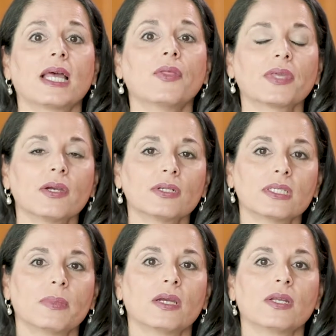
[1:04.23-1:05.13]
and healthcare
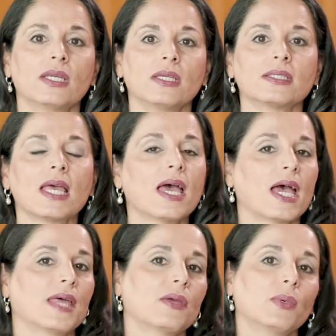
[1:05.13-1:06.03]
disparities,
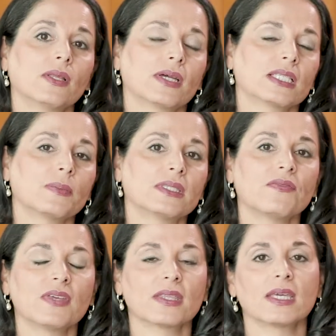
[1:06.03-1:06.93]
and then we look at
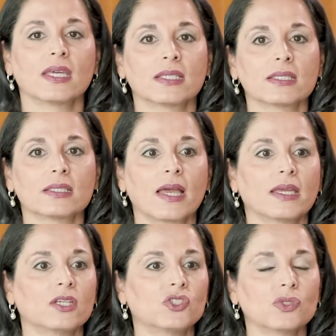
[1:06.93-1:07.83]
specific things
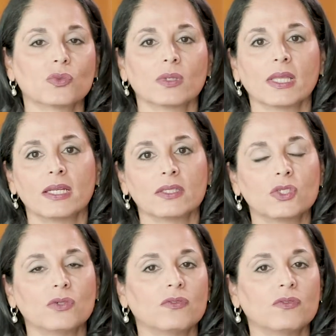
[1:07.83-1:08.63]
like issues related to